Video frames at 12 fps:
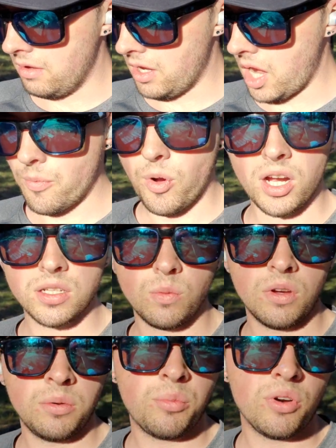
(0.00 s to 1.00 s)
I walked
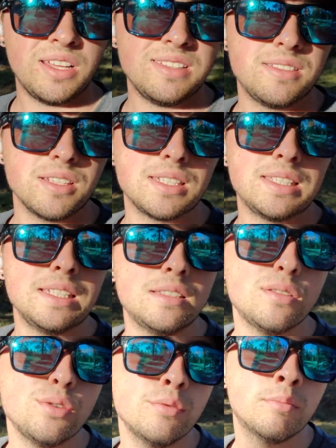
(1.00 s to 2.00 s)

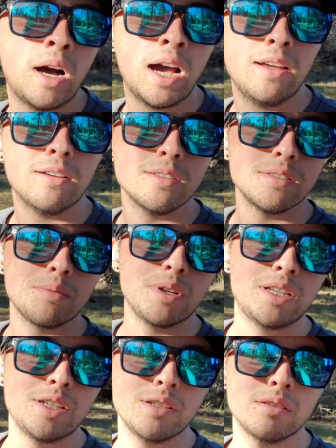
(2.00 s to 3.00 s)
1.62 miles, which
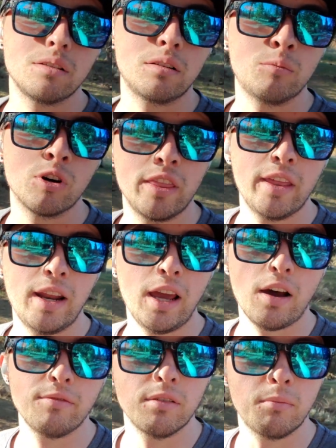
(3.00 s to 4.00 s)
is a little more than
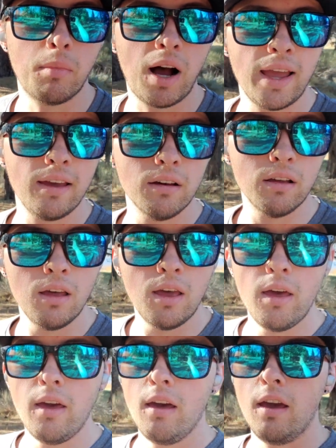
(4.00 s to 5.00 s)
half a mile.
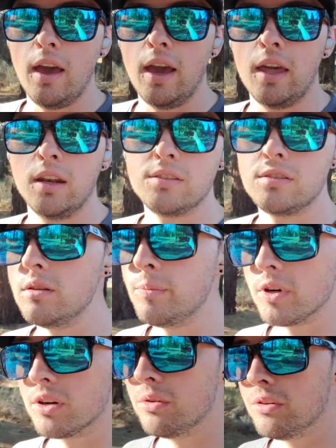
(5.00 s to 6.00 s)
And it's super
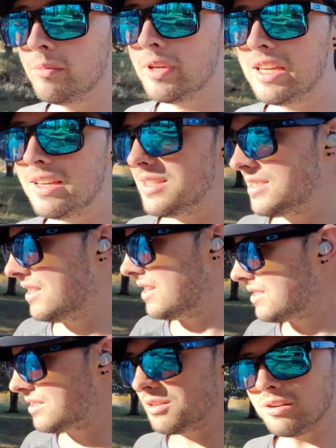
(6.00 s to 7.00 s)
cool because this
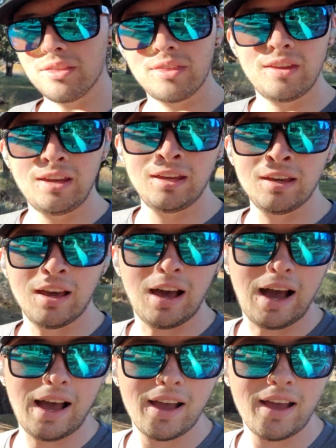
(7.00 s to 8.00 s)
little thing
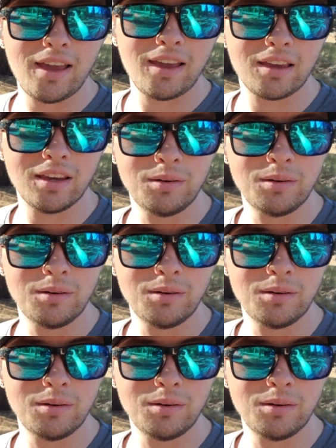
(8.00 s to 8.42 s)
I can